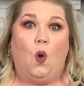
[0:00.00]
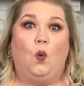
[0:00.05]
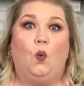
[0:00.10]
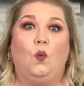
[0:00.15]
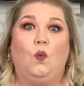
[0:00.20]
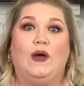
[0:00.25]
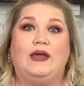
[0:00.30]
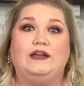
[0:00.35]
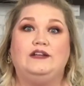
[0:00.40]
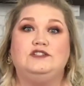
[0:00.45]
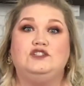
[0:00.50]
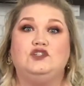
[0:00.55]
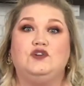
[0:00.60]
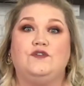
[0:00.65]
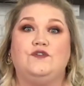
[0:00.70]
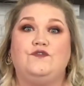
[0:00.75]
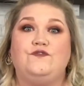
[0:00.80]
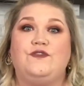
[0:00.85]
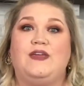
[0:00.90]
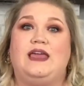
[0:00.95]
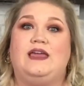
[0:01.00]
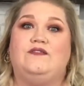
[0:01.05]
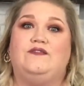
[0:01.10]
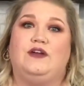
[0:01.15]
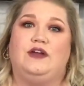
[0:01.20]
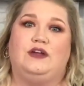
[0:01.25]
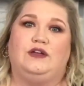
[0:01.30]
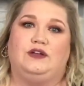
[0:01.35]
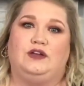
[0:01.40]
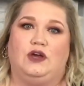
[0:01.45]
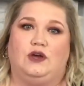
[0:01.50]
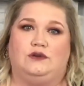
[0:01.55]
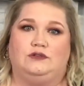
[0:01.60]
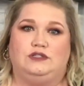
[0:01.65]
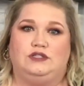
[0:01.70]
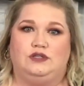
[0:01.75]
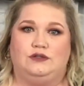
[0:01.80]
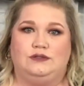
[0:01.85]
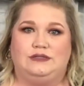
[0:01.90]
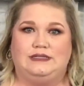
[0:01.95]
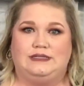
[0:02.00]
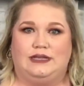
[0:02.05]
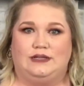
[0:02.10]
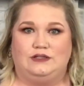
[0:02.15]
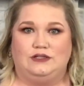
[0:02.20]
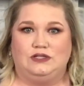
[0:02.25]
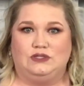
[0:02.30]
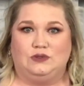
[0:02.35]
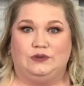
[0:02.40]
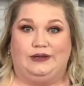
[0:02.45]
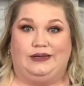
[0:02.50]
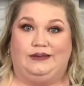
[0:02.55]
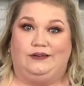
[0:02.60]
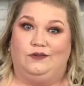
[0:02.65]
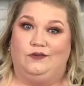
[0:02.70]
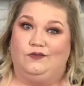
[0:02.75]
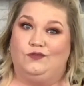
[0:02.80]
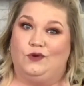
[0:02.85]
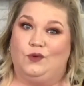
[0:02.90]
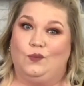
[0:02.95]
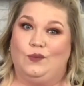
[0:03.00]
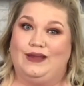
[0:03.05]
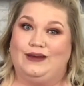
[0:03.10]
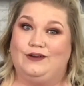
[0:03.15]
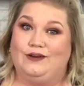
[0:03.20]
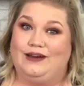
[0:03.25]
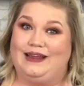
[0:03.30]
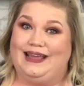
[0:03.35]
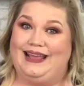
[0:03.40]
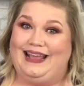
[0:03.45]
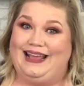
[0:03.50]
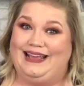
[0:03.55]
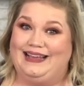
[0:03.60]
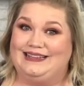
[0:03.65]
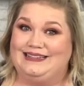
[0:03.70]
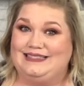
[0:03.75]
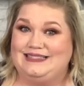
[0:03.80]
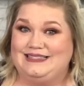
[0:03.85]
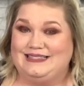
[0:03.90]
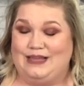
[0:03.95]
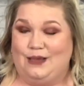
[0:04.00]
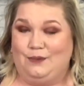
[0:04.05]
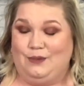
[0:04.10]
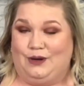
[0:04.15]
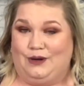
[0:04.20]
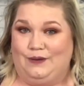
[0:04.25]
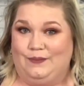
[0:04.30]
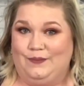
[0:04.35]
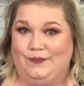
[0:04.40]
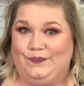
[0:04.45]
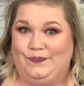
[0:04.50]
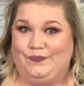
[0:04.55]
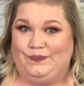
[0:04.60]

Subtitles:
What is your favorite go-to sunscreen for winter and summer?